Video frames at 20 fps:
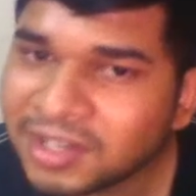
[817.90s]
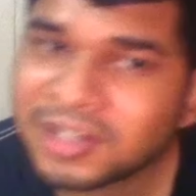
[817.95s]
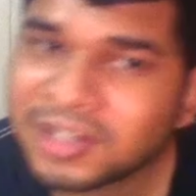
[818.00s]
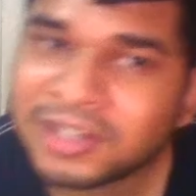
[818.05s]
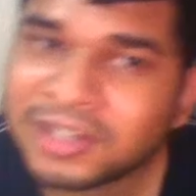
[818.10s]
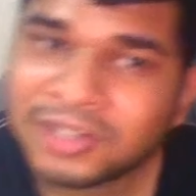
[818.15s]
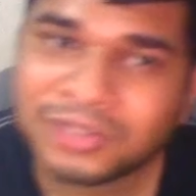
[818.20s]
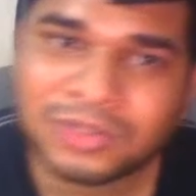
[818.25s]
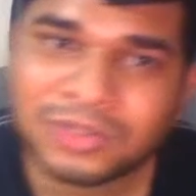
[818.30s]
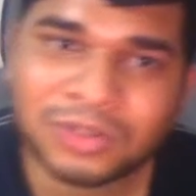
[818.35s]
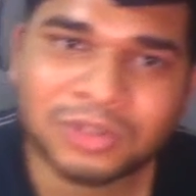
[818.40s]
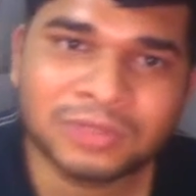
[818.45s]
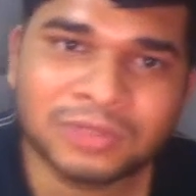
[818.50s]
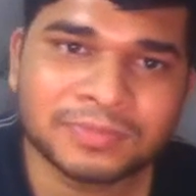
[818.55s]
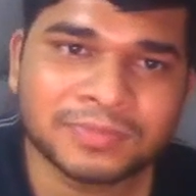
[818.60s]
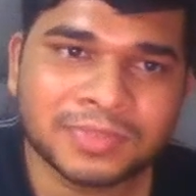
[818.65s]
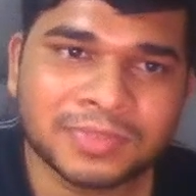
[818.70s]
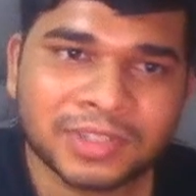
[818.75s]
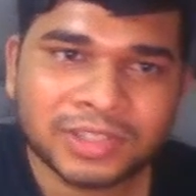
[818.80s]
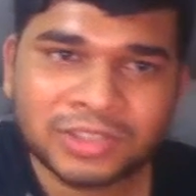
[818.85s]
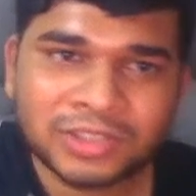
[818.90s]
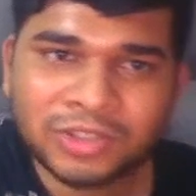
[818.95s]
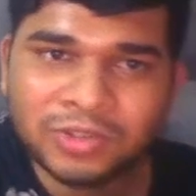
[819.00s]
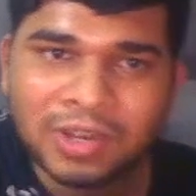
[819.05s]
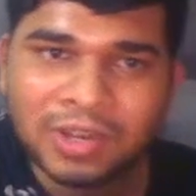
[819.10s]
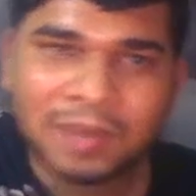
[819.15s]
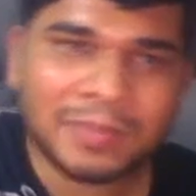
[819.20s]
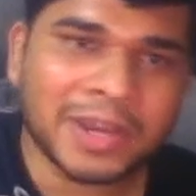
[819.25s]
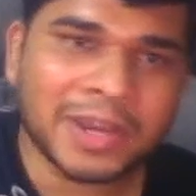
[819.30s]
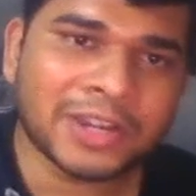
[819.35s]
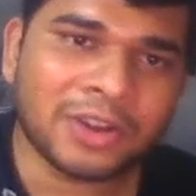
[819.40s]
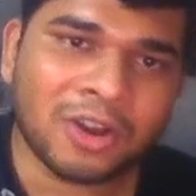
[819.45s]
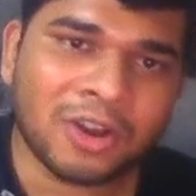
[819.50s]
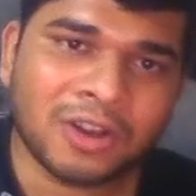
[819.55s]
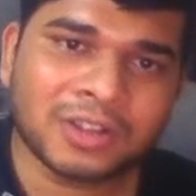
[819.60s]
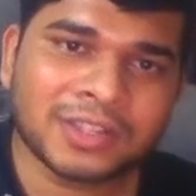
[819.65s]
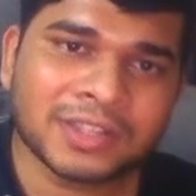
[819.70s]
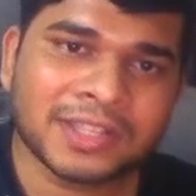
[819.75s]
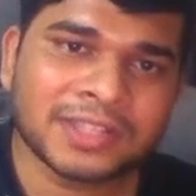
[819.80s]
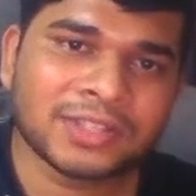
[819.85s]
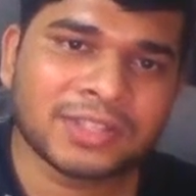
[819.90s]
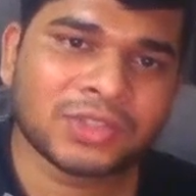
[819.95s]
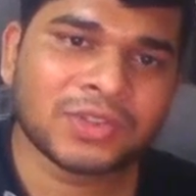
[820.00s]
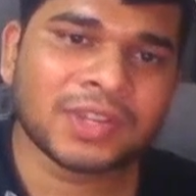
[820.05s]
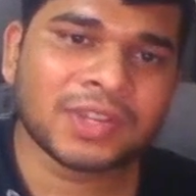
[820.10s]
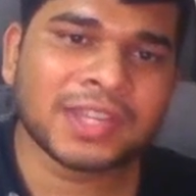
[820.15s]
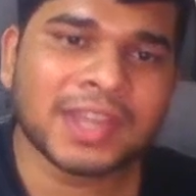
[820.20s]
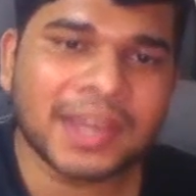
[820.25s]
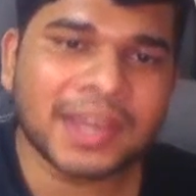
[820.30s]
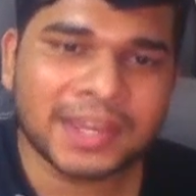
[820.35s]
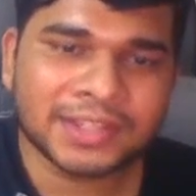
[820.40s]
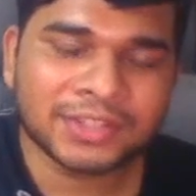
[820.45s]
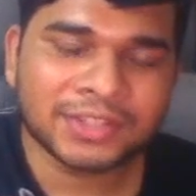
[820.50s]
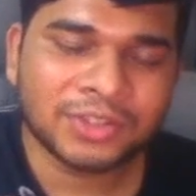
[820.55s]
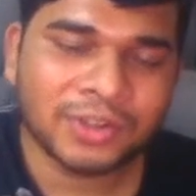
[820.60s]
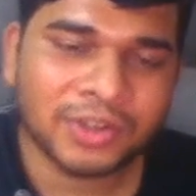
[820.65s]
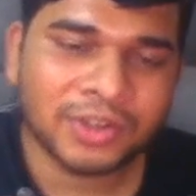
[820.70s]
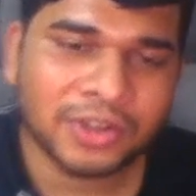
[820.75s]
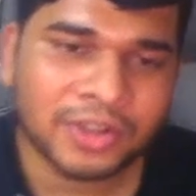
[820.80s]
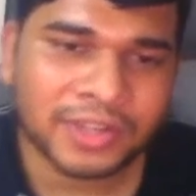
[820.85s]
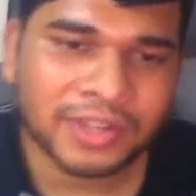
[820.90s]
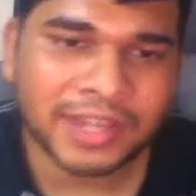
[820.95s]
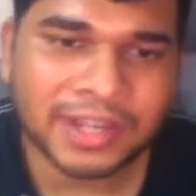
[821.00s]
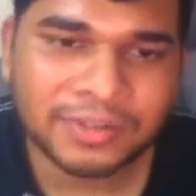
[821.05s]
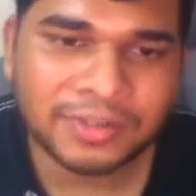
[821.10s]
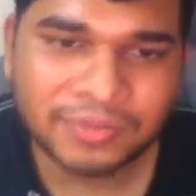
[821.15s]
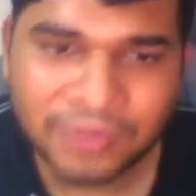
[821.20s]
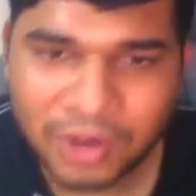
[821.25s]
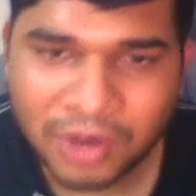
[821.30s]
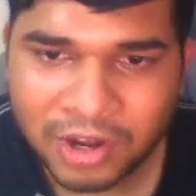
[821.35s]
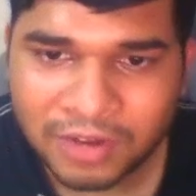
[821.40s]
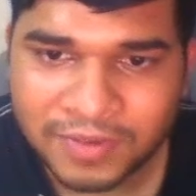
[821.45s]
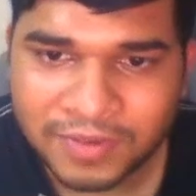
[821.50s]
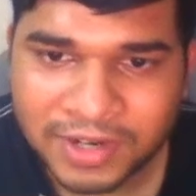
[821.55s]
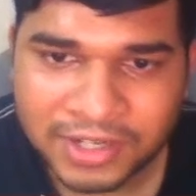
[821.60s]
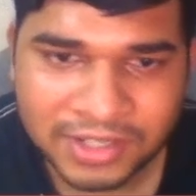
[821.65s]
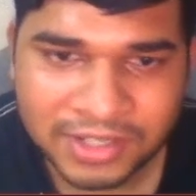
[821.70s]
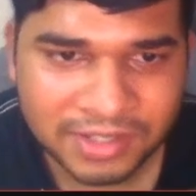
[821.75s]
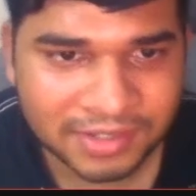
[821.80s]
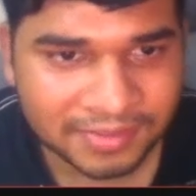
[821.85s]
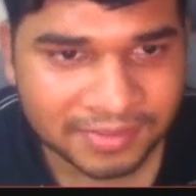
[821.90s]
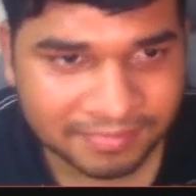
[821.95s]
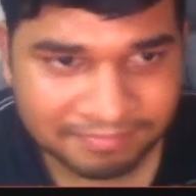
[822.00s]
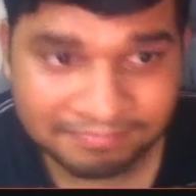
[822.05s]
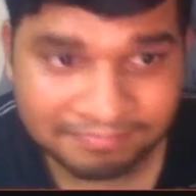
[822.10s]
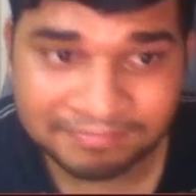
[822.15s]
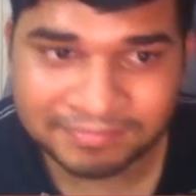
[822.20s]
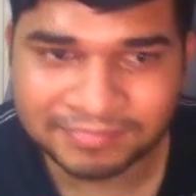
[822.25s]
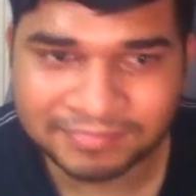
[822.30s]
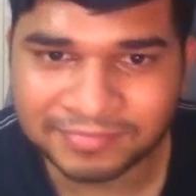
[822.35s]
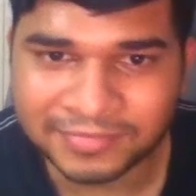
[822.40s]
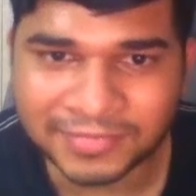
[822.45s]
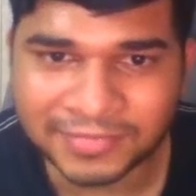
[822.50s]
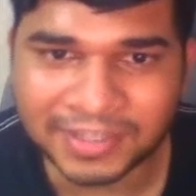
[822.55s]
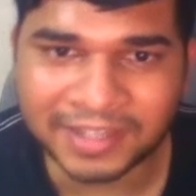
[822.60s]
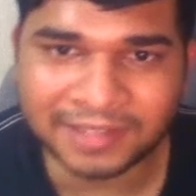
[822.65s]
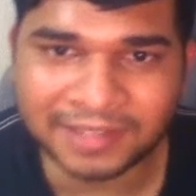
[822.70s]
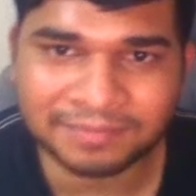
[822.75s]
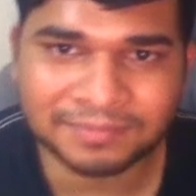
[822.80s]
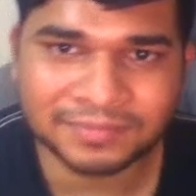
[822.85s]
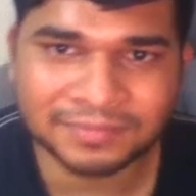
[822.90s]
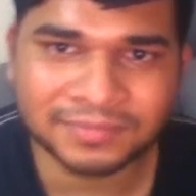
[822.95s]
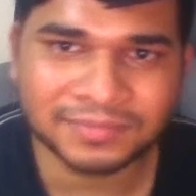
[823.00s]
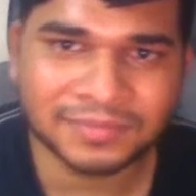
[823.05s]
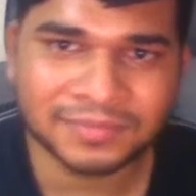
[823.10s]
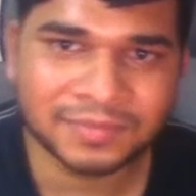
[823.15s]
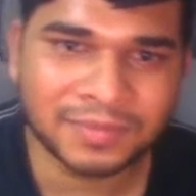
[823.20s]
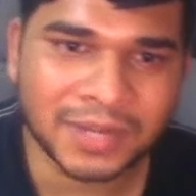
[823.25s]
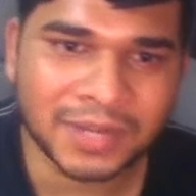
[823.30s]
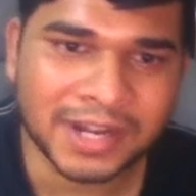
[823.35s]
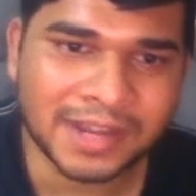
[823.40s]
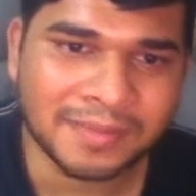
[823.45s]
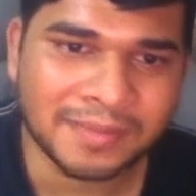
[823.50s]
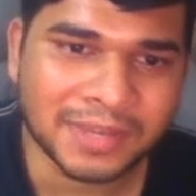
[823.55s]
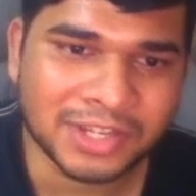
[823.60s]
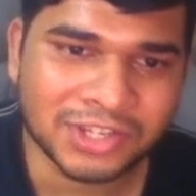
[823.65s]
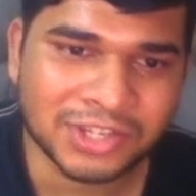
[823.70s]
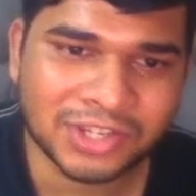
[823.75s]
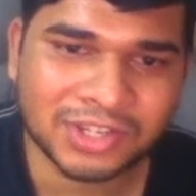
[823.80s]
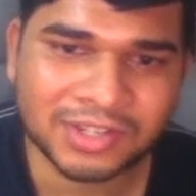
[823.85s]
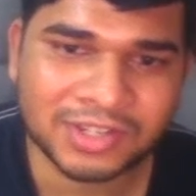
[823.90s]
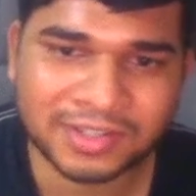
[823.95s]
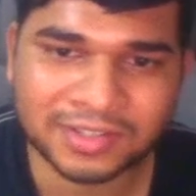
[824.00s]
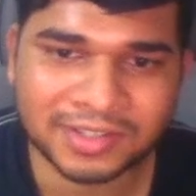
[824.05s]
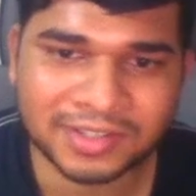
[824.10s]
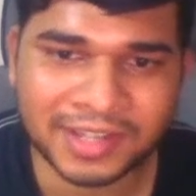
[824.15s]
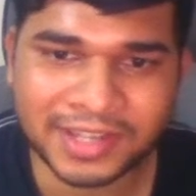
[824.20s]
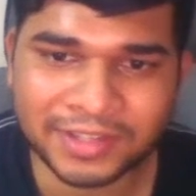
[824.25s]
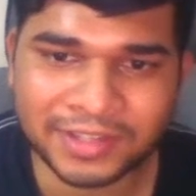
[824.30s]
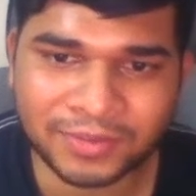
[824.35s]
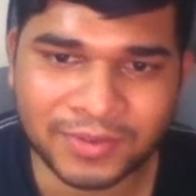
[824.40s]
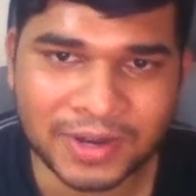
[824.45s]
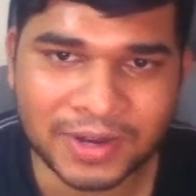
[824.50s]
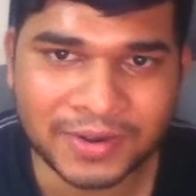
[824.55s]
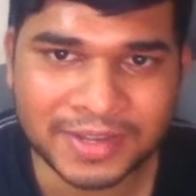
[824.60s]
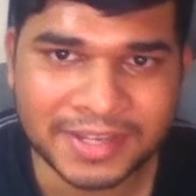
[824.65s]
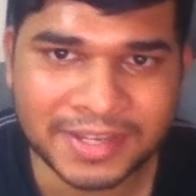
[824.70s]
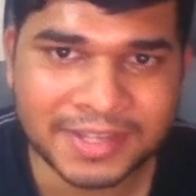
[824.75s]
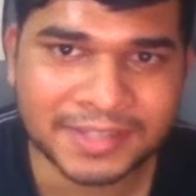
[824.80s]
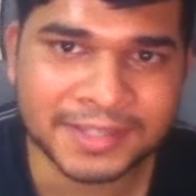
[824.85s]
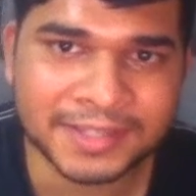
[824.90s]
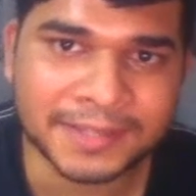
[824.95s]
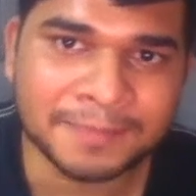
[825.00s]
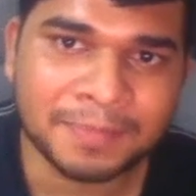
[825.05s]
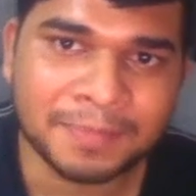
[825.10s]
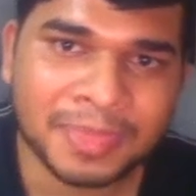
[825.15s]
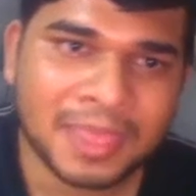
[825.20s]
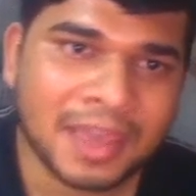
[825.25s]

So you combine all these three and you're gonna get followers. Yeah, pretty much like very easy.